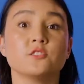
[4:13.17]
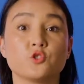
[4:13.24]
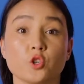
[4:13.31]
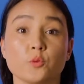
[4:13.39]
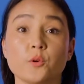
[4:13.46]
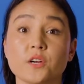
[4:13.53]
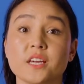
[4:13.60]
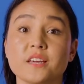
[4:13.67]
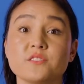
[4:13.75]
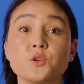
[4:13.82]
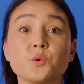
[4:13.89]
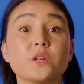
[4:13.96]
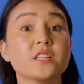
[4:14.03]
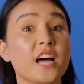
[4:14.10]
Drupal gives
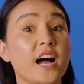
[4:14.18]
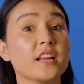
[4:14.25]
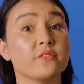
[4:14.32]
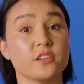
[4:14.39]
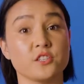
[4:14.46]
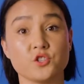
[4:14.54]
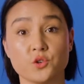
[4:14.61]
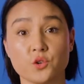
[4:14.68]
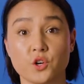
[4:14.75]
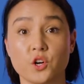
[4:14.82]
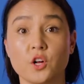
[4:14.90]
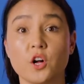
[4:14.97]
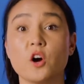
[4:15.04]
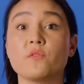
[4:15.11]
you a lot of
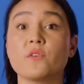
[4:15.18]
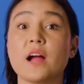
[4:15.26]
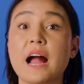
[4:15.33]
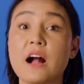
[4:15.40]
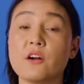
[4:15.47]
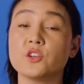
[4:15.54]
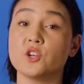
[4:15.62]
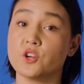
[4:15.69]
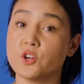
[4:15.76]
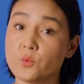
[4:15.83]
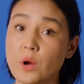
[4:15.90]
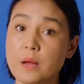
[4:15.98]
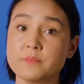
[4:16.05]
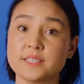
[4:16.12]
control over how
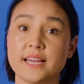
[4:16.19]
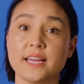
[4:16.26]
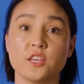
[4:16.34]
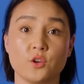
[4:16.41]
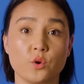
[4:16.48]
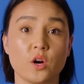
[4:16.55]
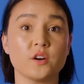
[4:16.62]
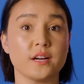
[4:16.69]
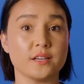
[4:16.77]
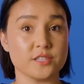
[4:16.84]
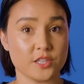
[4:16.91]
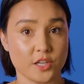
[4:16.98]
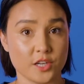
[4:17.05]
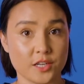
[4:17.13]
your website
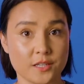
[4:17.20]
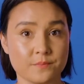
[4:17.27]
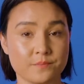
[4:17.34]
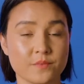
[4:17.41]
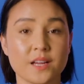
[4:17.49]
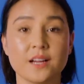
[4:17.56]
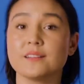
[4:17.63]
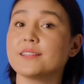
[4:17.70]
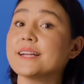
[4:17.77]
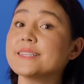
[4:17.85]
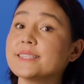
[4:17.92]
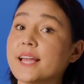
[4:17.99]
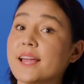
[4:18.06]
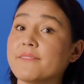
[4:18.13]
URLs look.
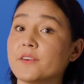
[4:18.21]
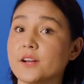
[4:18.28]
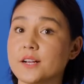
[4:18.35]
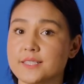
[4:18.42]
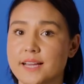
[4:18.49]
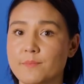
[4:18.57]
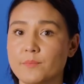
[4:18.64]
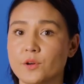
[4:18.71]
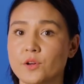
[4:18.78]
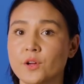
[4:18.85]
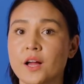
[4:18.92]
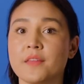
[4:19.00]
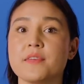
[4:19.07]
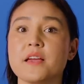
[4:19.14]
Let's say, for
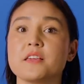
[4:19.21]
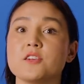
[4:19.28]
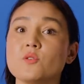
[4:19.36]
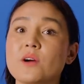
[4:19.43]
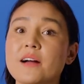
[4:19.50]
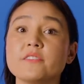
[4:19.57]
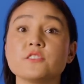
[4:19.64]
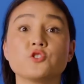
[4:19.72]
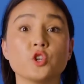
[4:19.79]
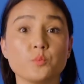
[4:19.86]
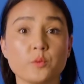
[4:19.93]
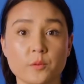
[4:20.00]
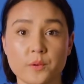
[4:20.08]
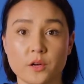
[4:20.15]
example, that you have a
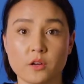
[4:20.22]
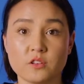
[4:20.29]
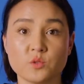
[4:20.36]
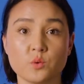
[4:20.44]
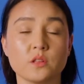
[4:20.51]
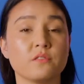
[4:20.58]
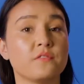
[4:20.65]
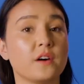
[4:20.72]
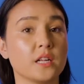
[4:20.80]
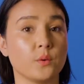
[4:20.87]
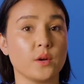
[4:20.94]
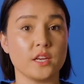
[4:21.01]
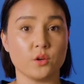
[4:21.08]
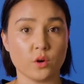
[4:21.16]
Drupal post with the
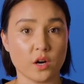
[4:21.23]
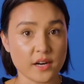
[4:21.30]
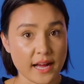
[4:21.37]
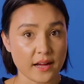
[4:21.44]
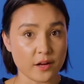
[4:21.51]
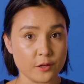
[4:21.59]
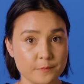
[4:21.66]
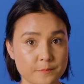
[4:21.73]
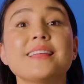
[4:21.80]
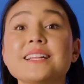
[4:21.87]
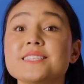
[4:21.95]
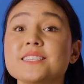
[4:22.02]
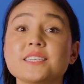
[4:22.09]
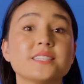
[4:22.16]
following URL.
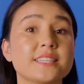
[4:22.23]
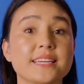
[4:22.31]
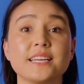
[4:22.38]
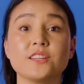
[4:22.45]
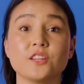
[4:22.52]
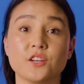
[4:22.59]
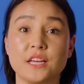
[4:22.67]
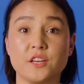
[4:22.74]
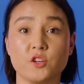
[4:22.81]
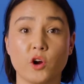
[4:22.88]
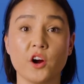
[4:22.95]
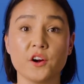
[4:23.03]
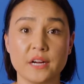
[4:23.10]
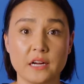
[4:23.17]
That's a clean looking
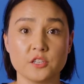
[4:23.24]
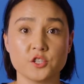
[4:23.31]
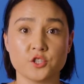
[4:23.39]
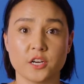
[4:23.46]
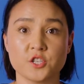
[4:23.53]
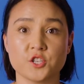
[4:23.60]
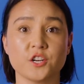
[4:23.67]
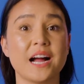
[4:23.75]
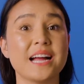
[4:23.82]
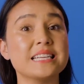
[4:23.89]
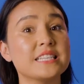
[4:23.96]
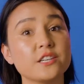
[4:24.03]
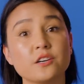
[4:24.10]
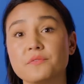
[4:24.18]
URL structure
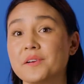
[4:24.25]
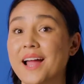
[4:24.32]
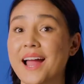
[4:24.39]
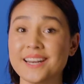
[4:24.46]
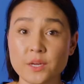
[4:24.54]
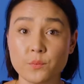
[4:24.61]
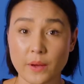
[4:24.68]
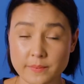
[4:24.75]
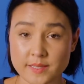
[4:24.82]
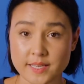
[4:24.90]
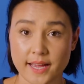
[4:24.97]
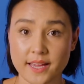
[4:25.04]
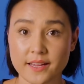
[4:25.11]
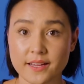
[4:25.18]
ideal for any
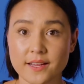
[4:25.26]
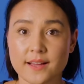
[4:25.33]
website,